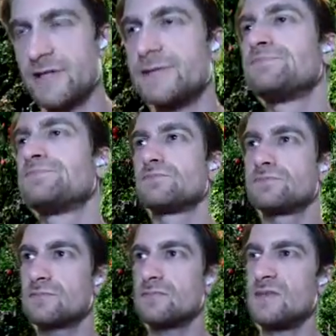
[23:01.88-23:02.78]
it
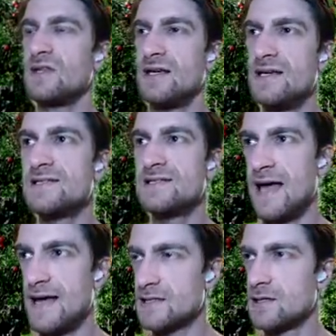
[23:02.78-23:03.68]
is
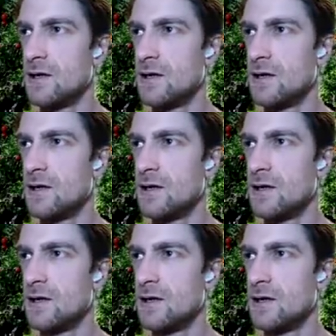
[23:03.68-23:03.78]
that